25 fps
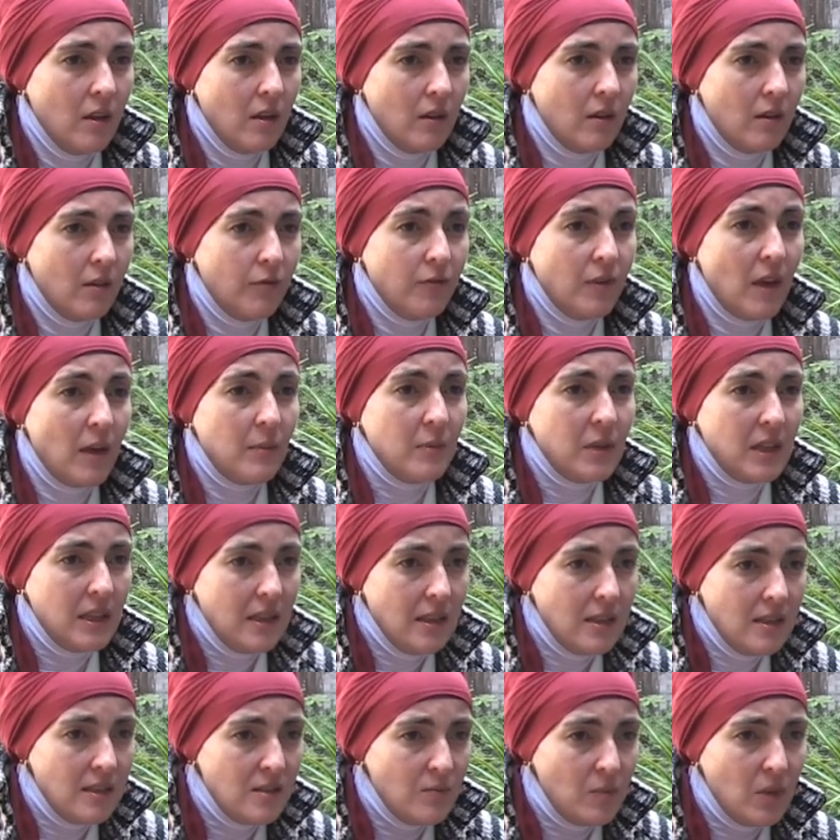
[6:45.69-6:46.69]
uh,
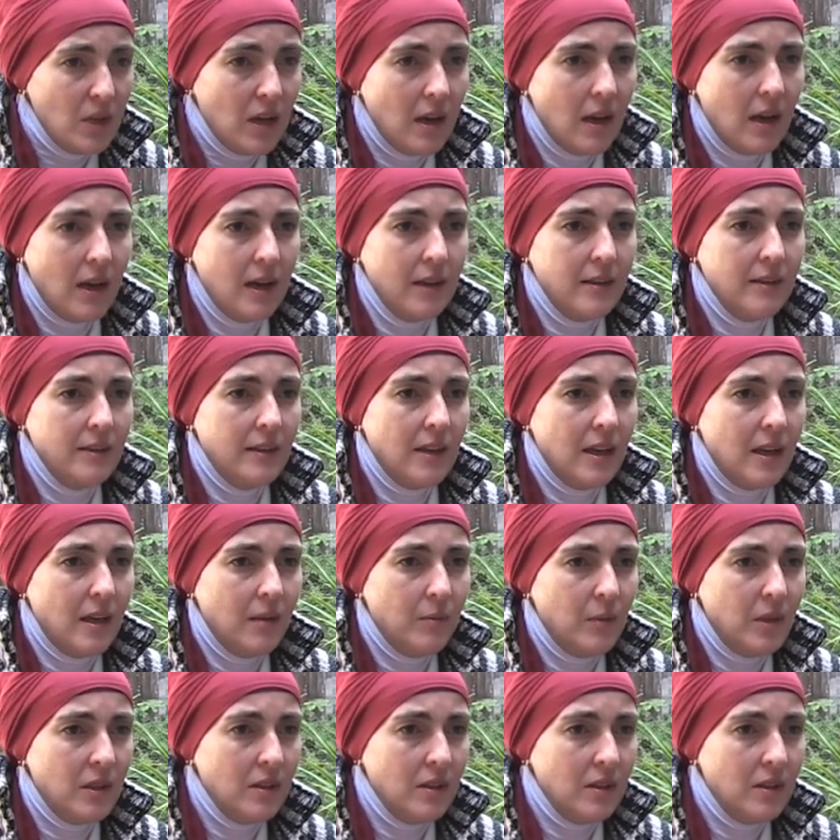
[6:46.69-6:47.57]
families behind them,